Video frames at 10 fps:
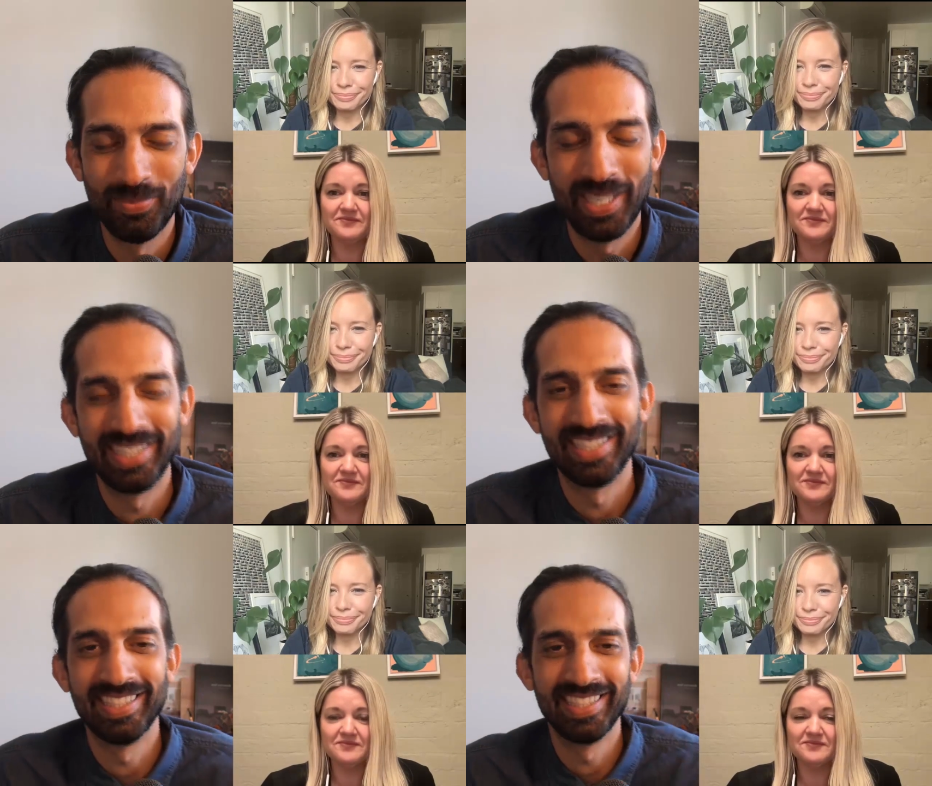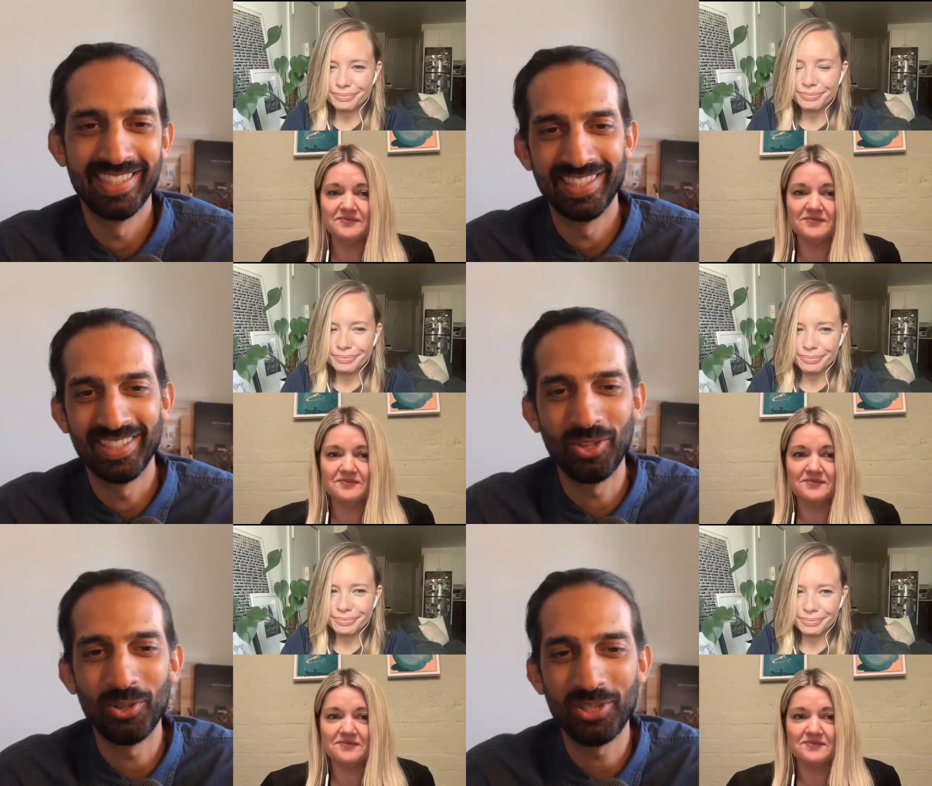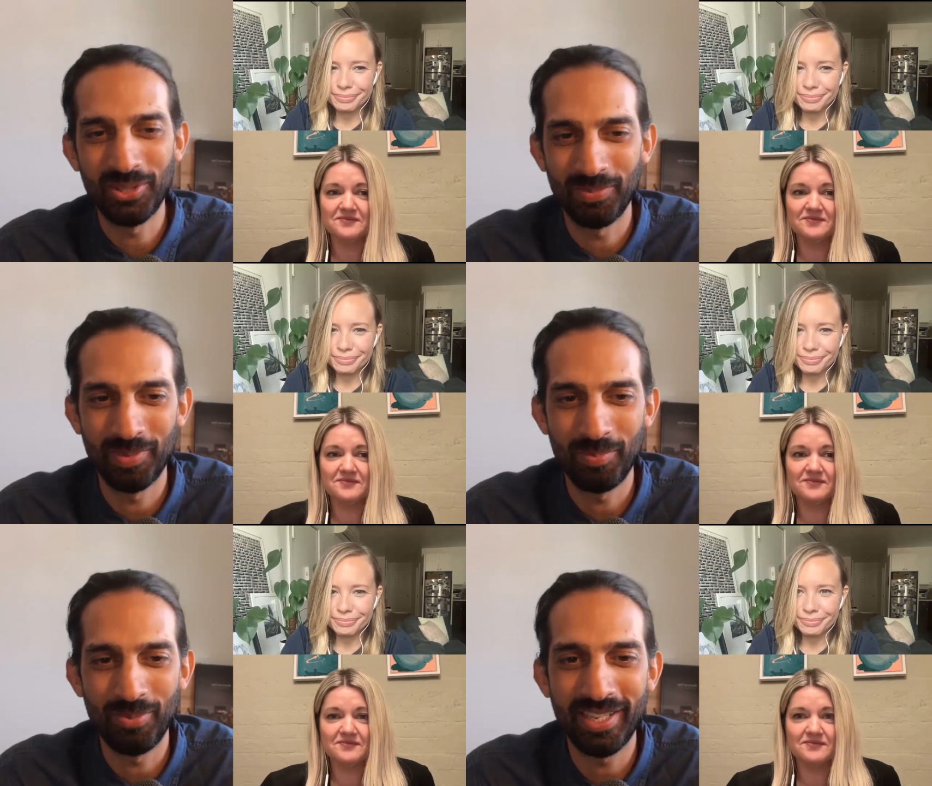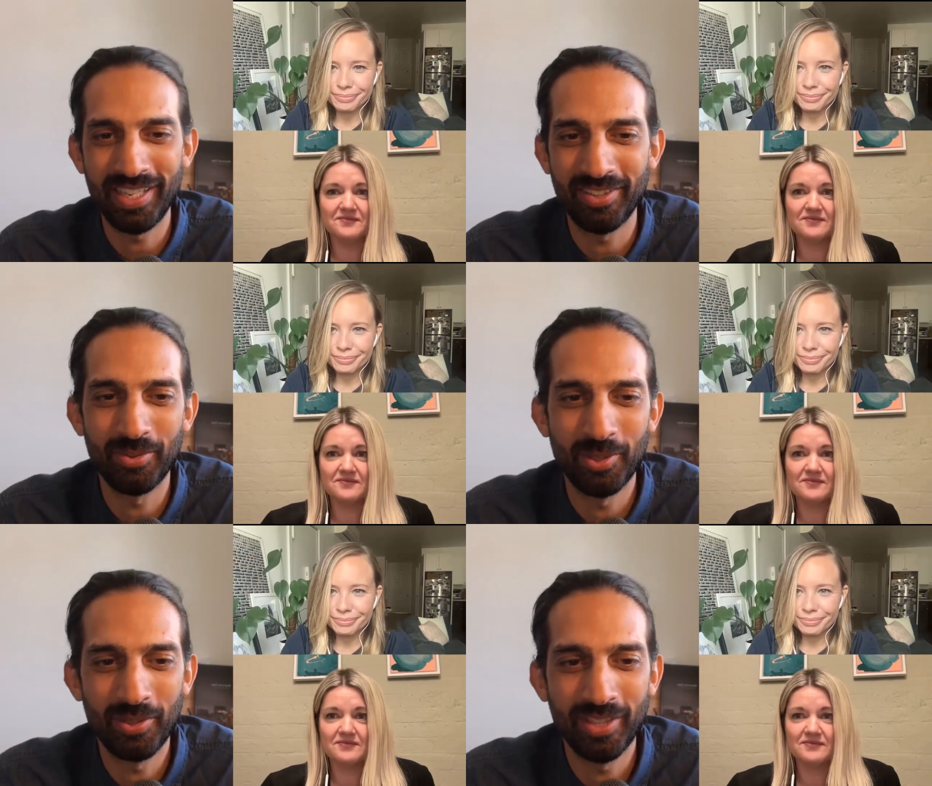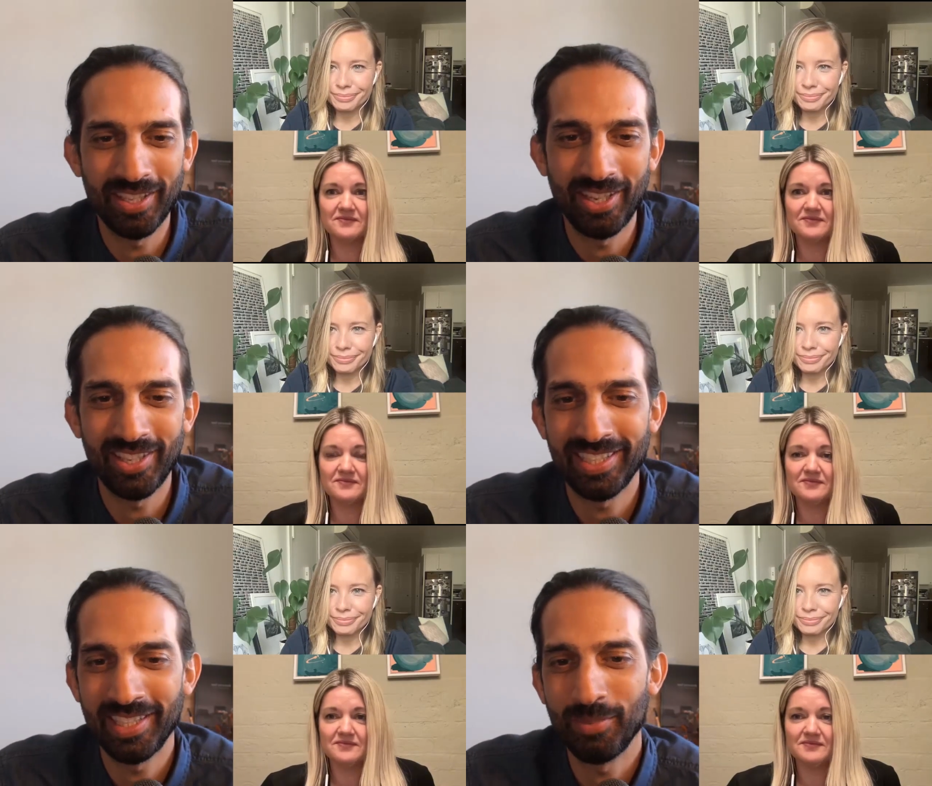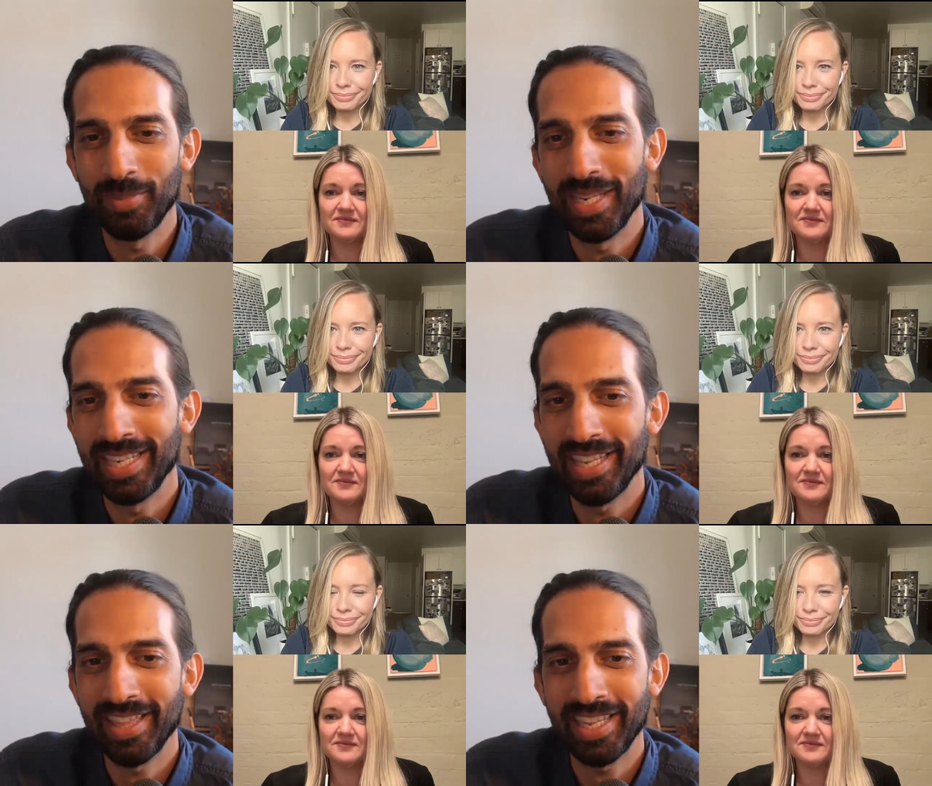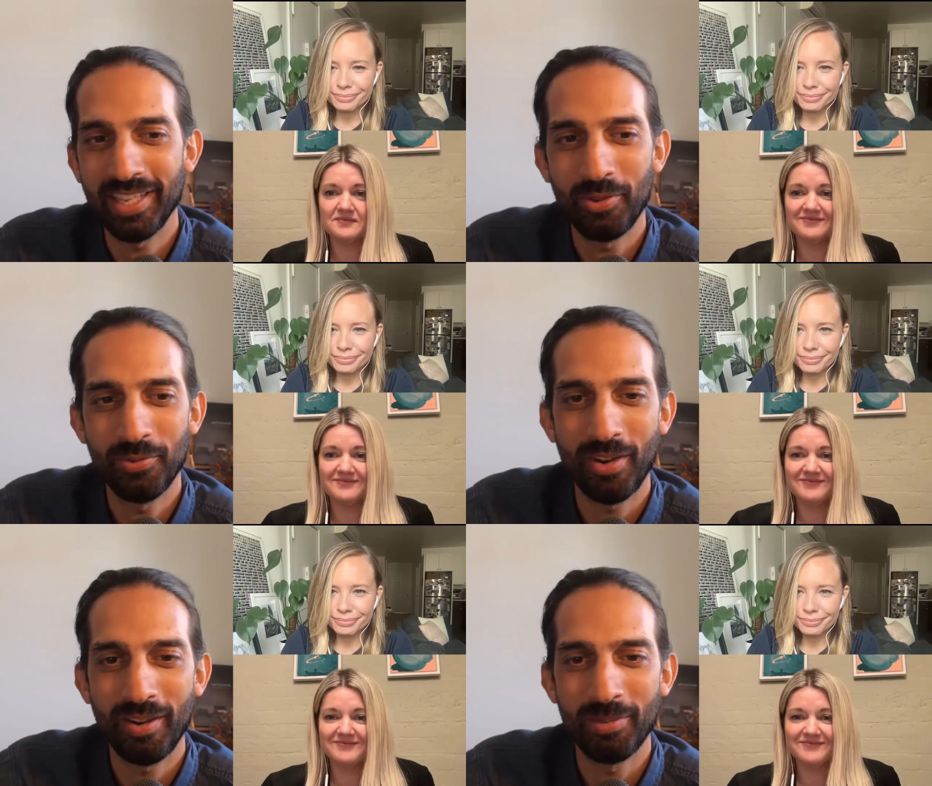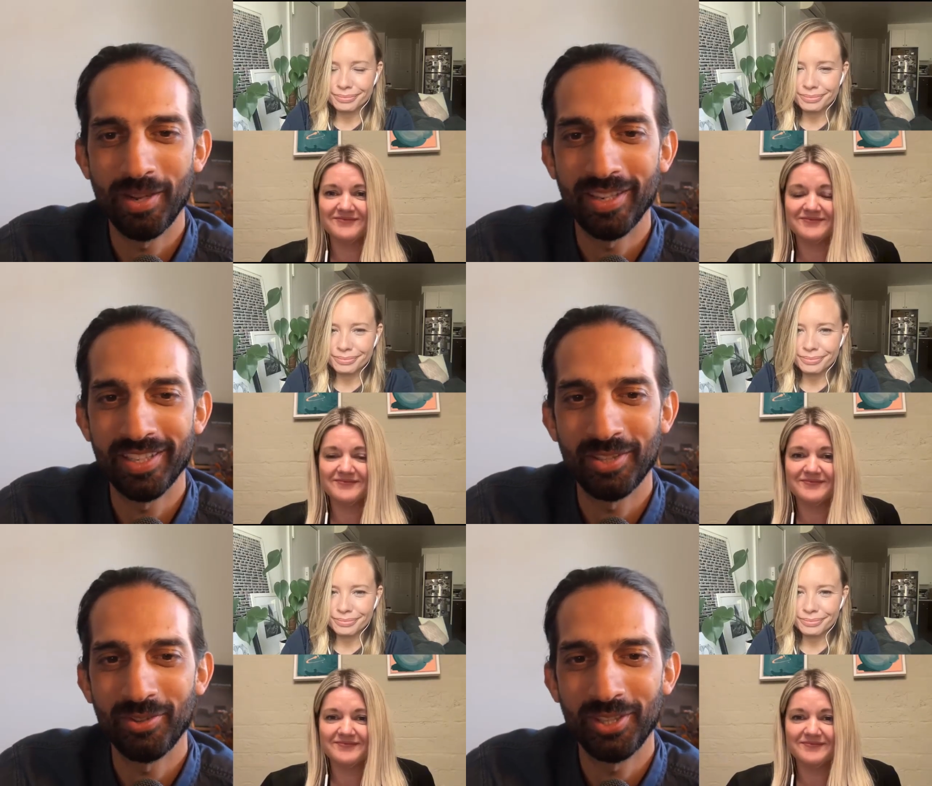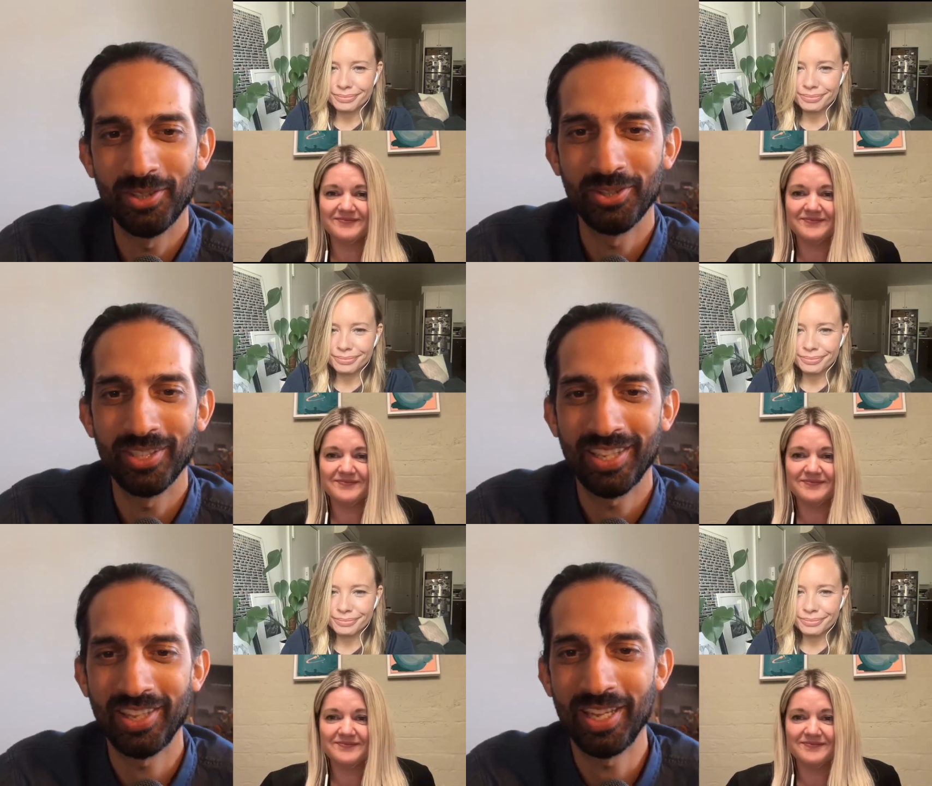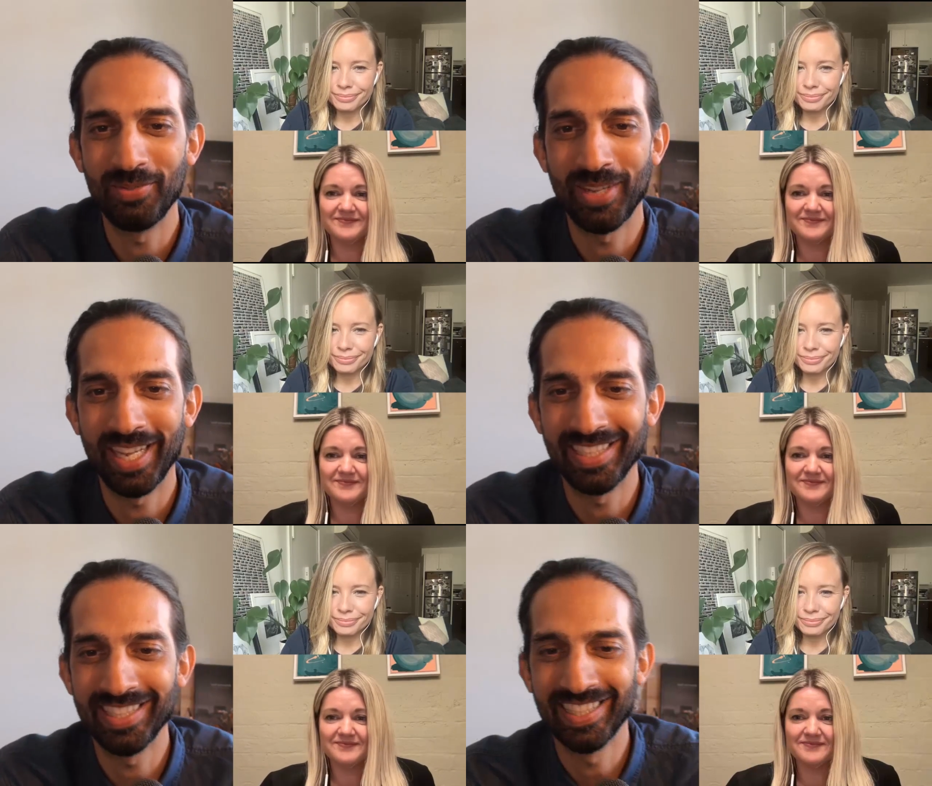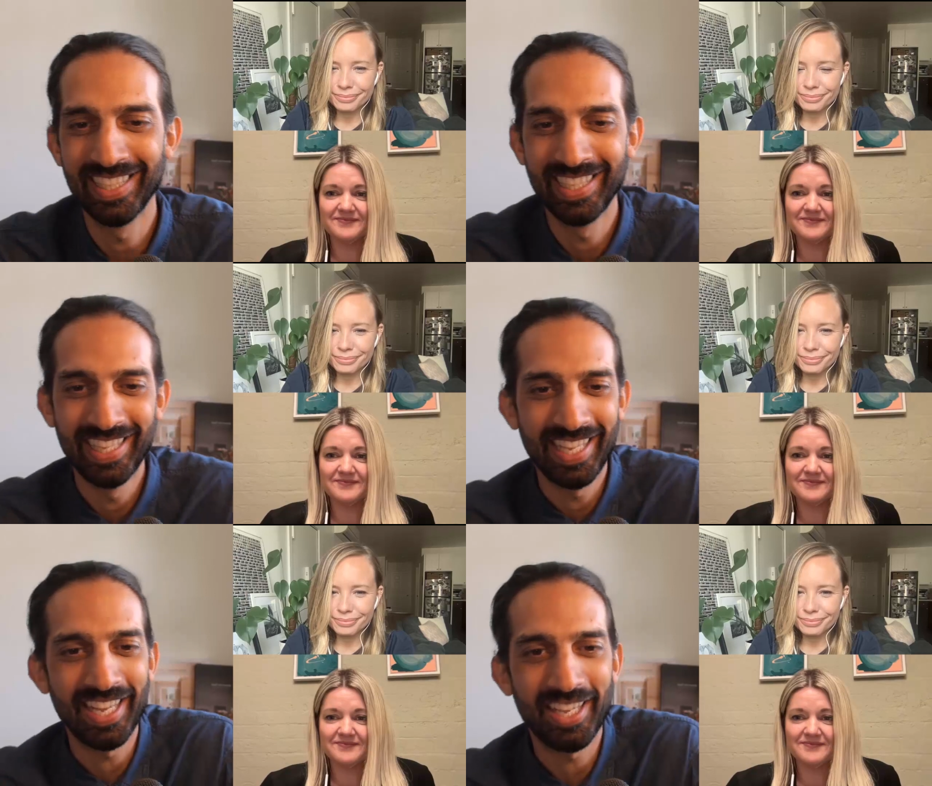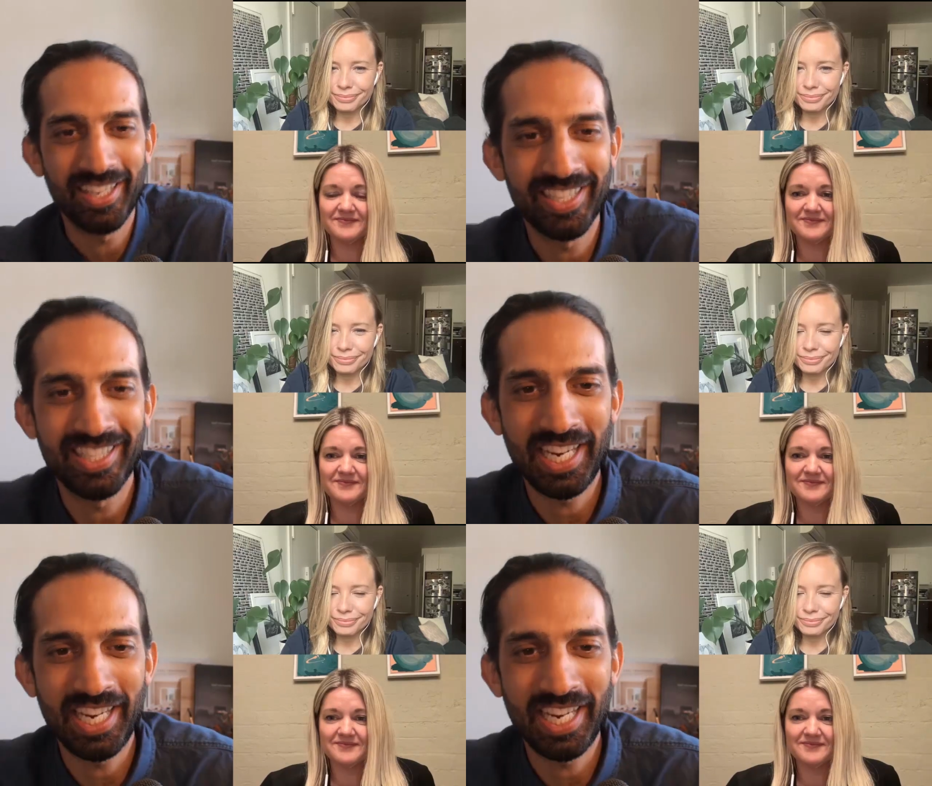Speaker 1: Amazing. Awesome. Brilliant. Well, Kirsten, Melanie, thank you very much for your time and uh,